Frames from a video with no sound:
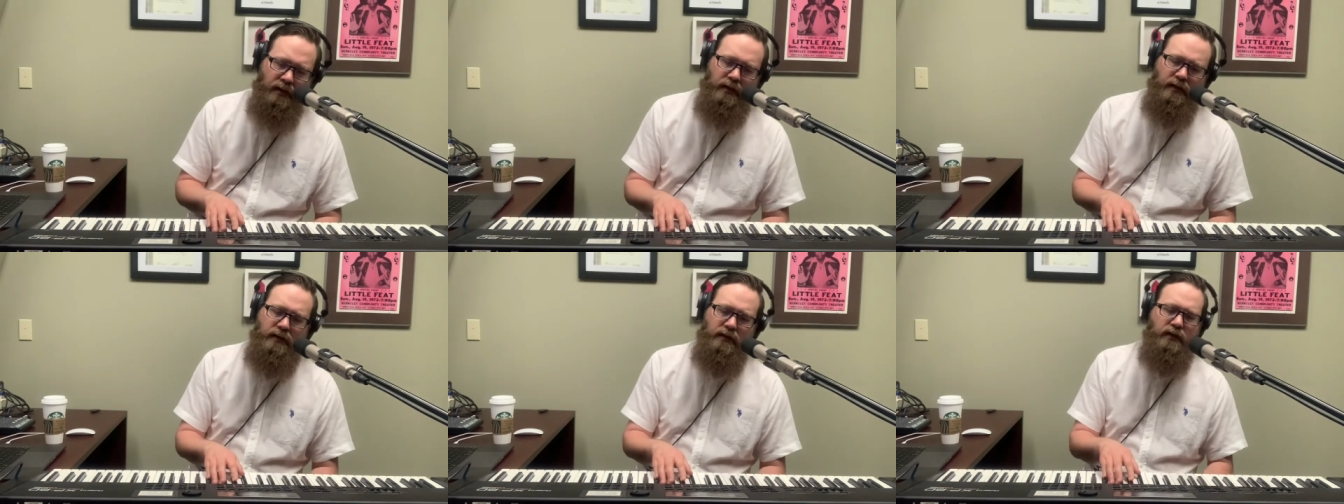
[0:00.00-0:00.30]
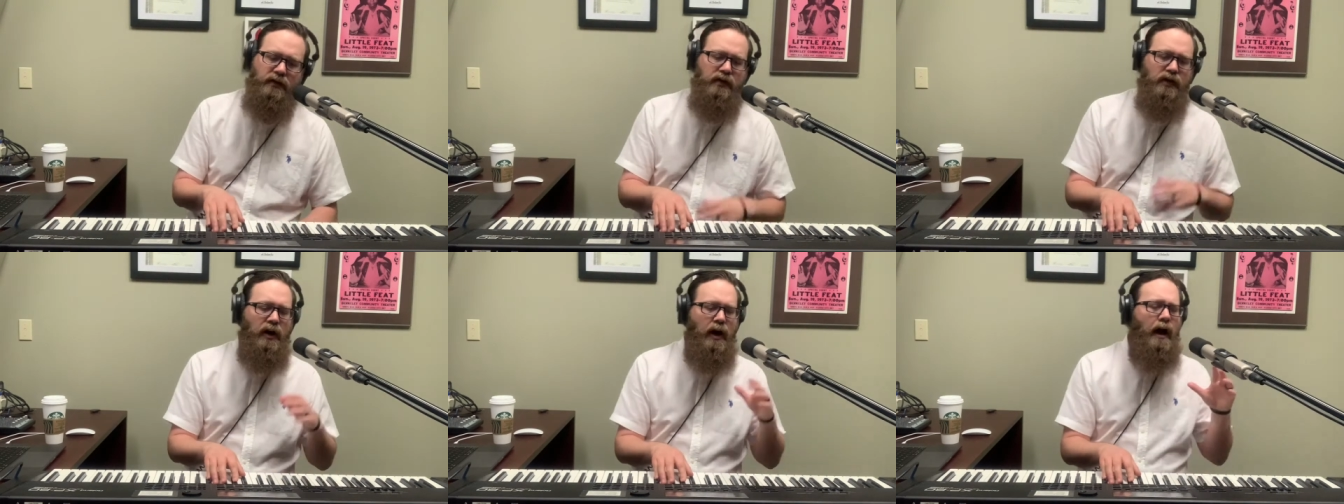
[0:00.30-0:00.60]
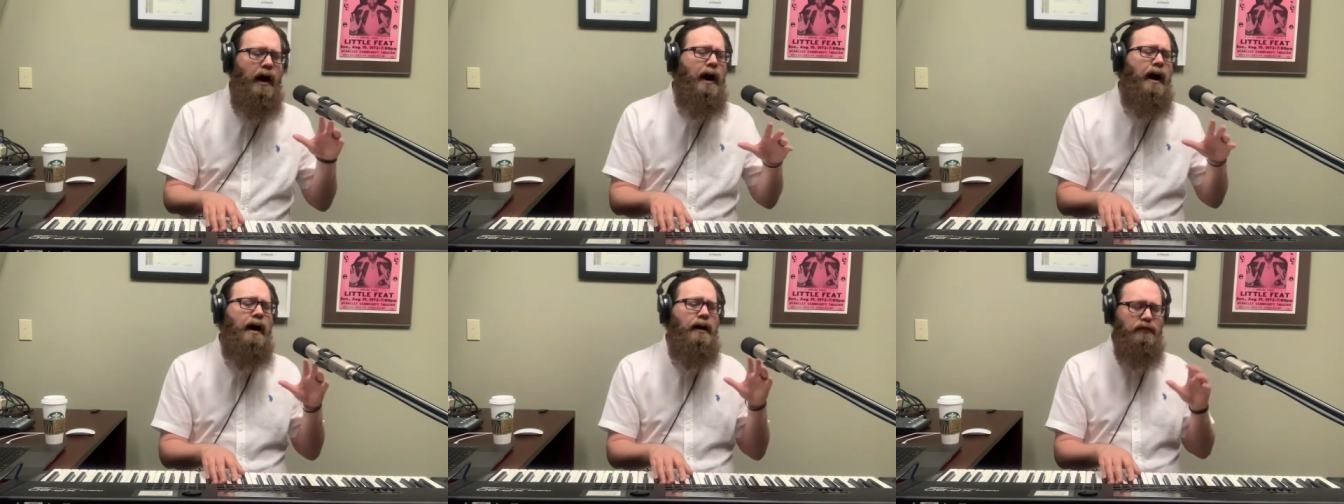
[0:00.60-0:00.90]
They
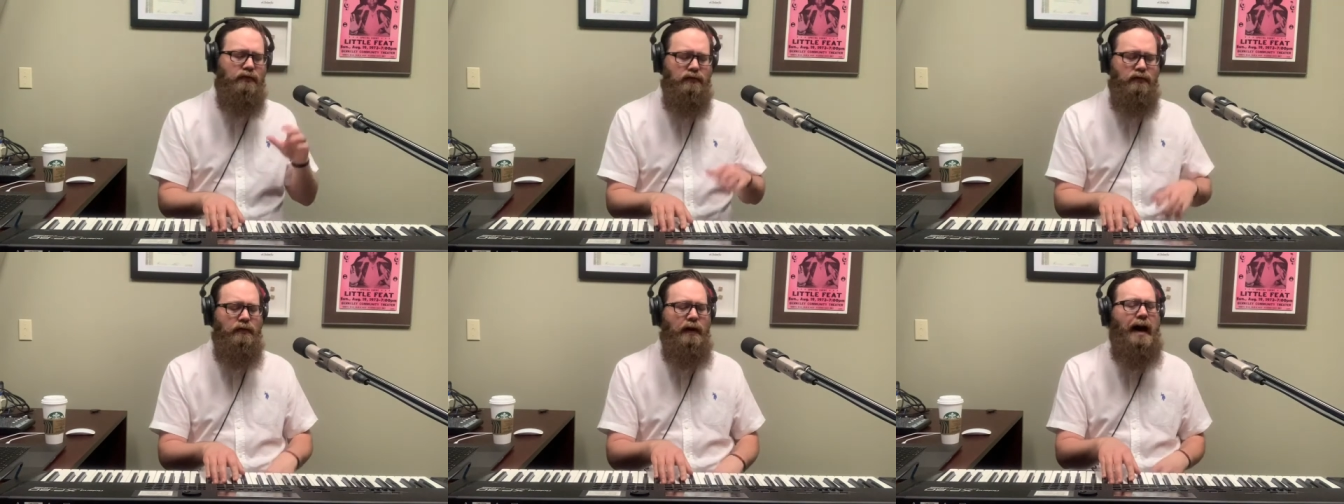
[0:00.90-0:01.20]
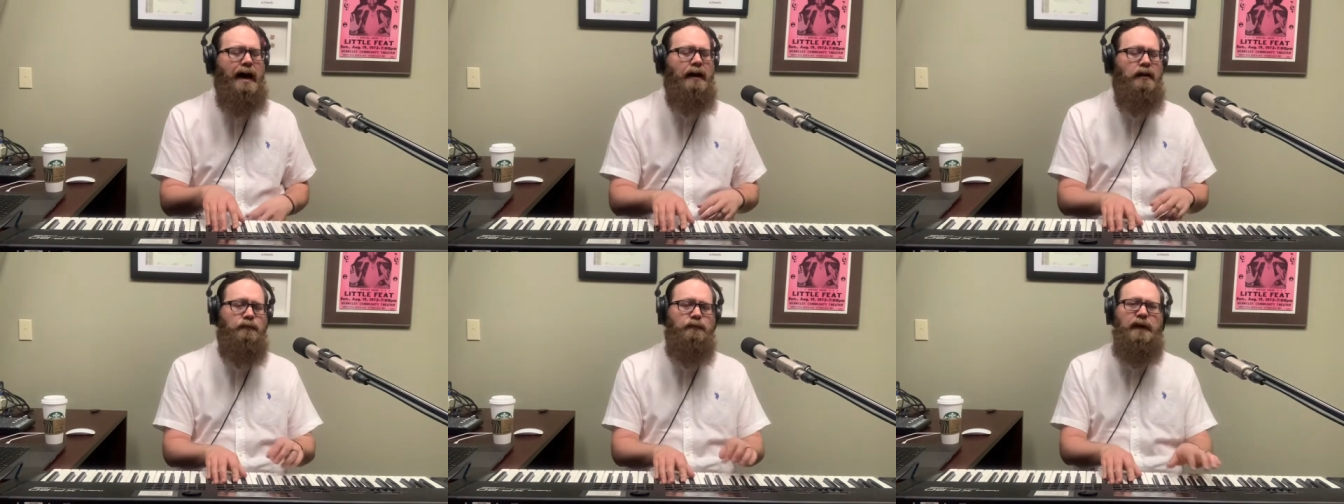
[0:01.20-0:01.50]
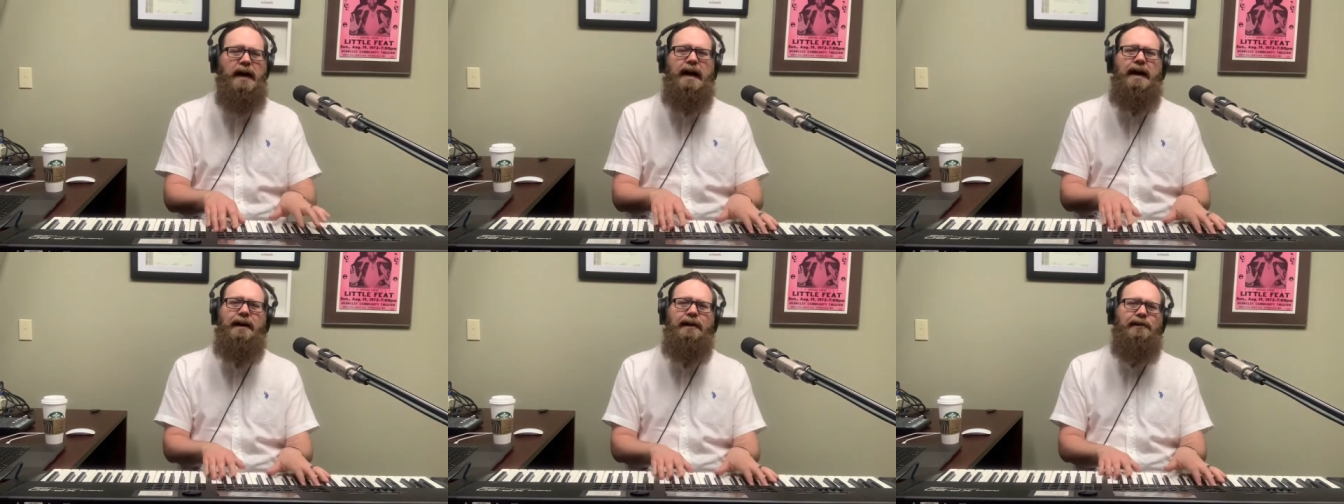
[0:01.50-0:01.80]
call her out
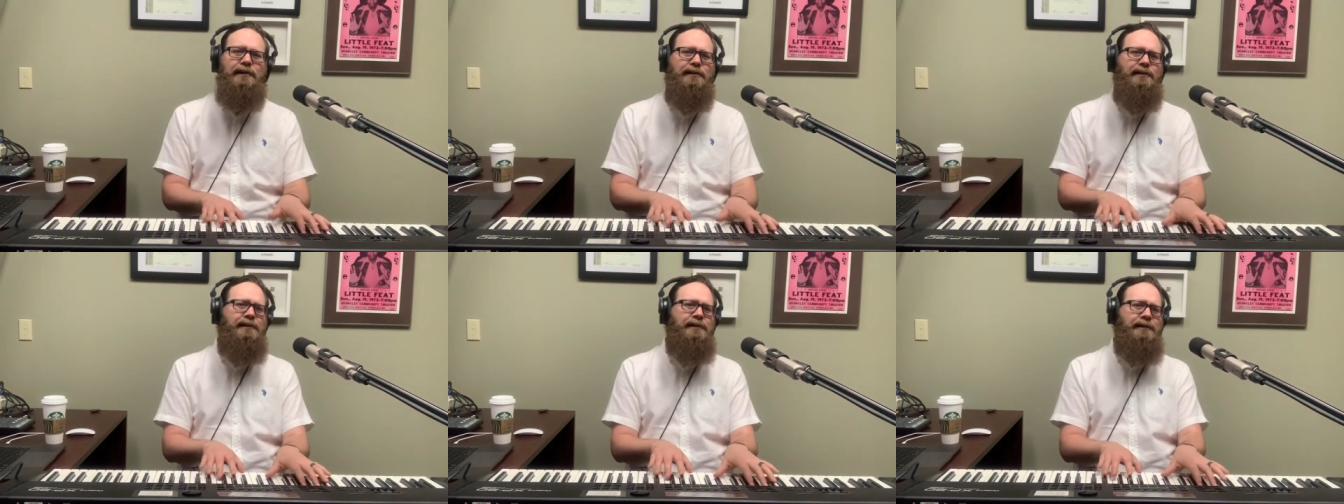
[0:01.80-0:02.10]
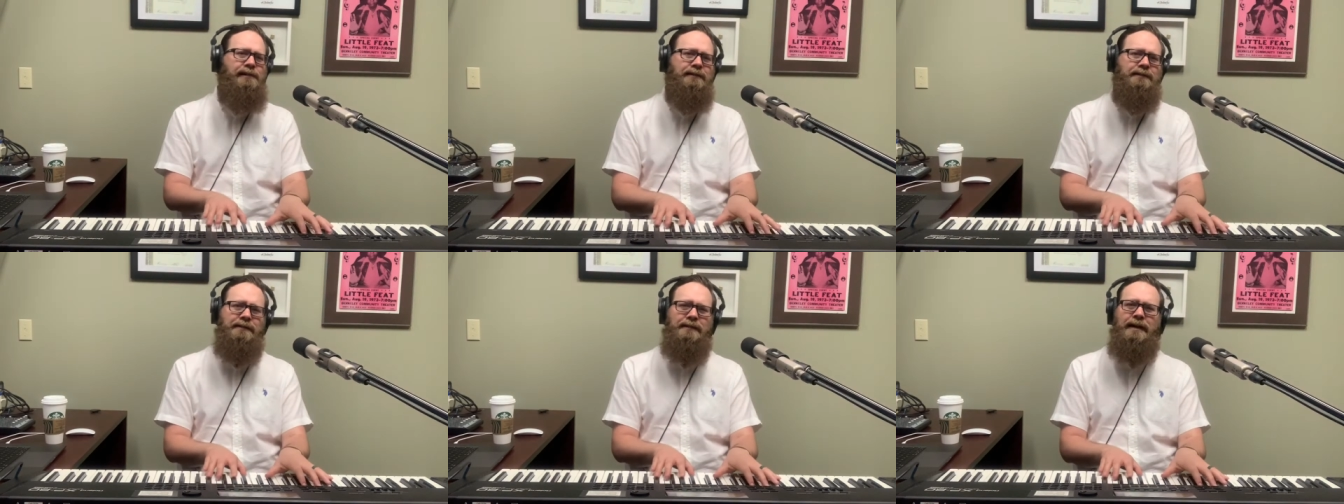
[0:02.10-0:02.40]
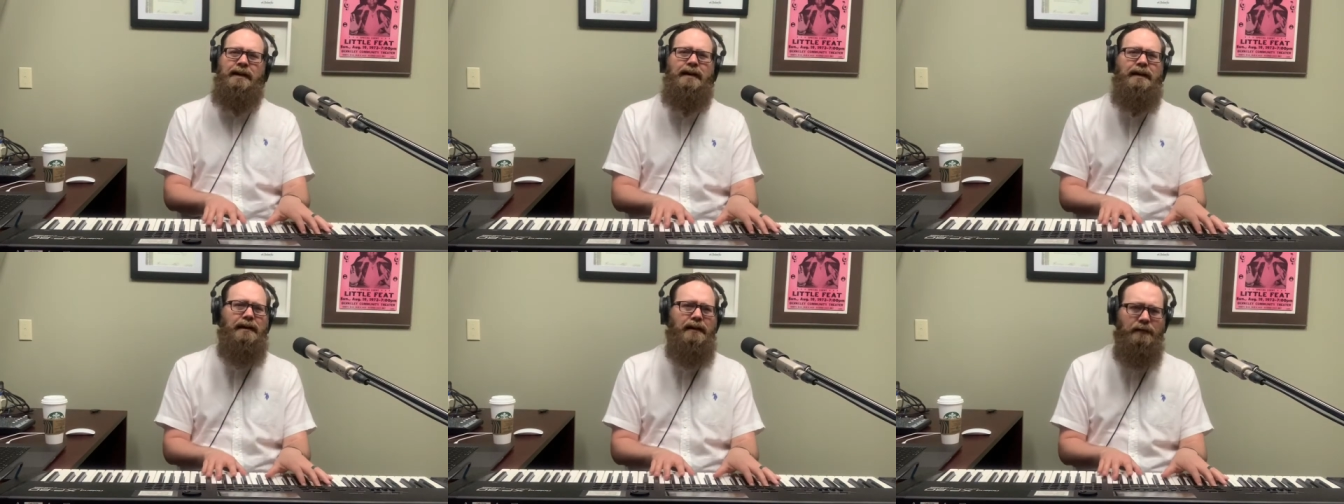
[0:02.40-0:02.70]
by her
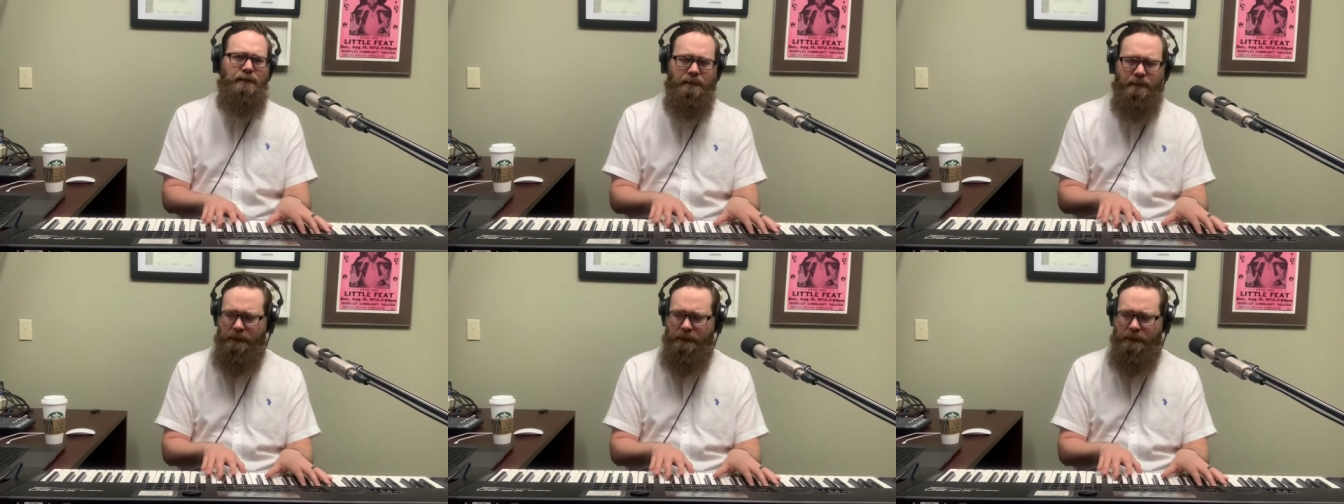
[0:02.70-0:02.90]
name.